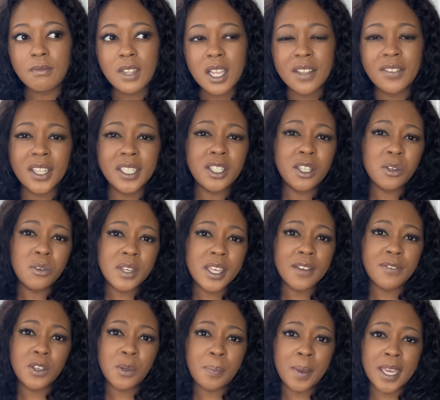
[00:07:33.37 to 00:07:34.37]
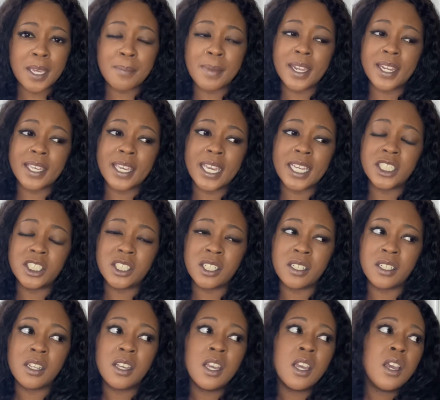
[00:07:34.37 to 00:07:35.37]
They do give you pain
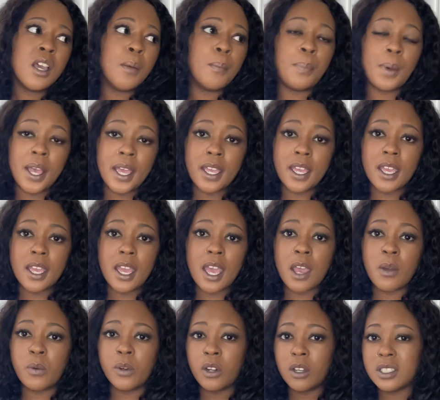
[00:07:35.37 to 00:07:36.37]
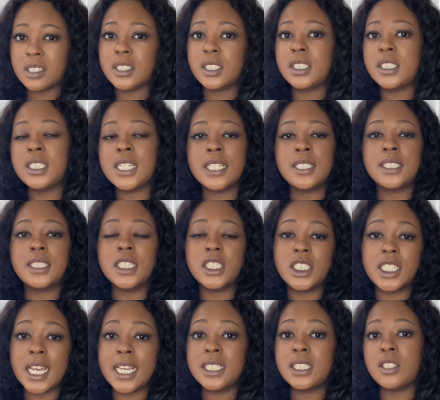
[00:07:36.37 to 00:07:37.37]
medication, but I would also
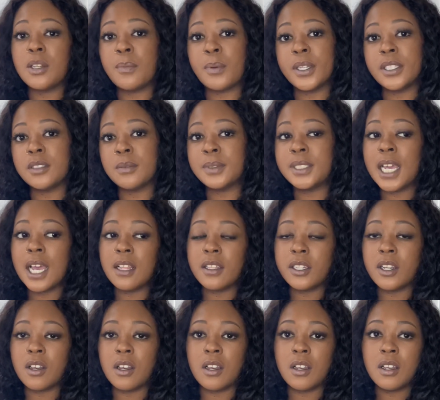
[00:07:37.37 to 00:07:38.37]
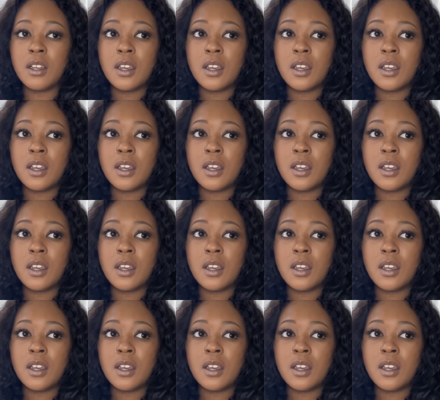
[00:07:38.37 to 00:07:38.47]
suggest to bring some Tylenol